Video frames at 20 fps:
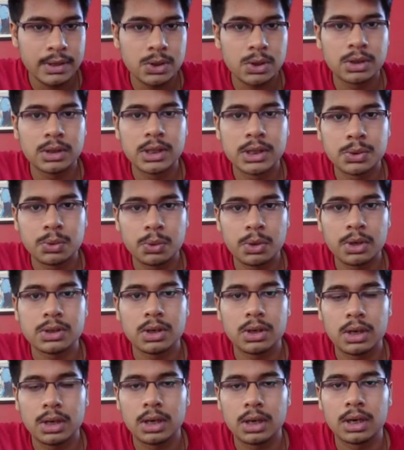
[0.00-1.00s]
So this was
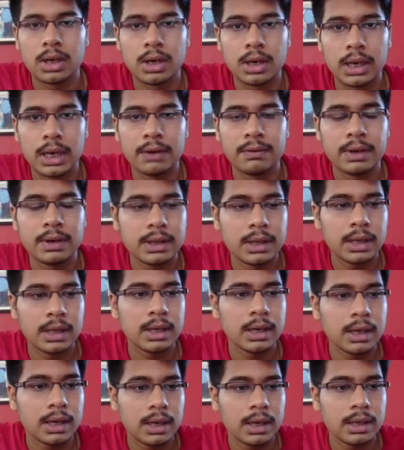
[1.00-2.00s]

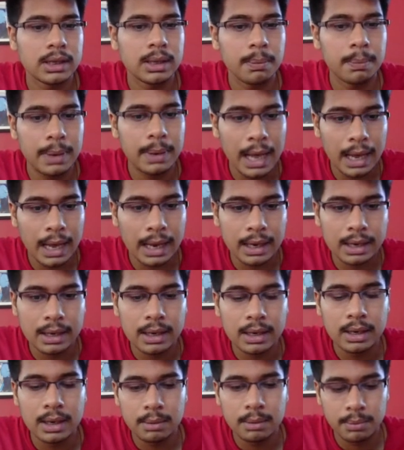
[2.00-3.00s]
everything in the plan,
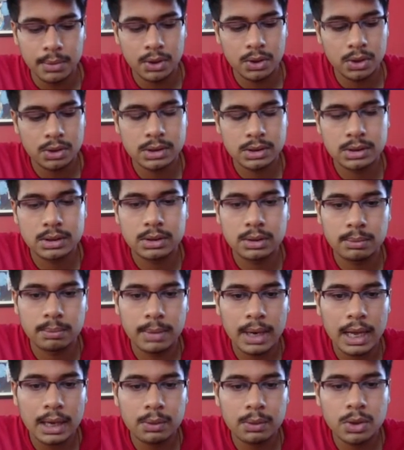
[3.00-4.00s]
because
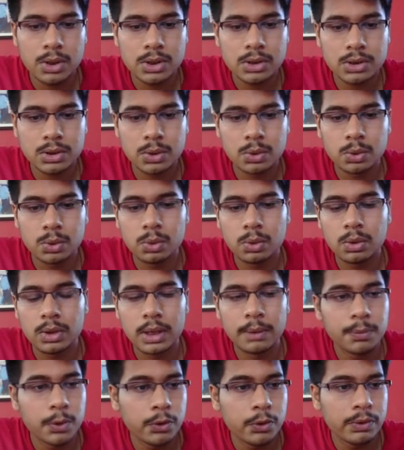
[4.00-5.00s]
black wants to
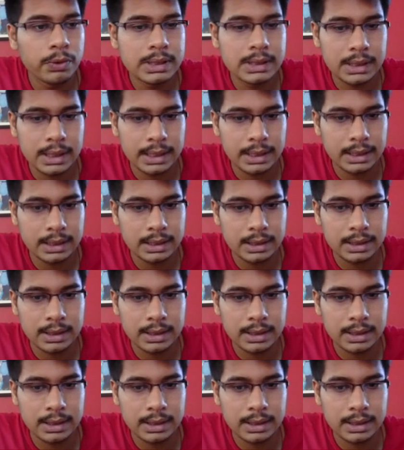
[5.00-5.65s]
improve his knight.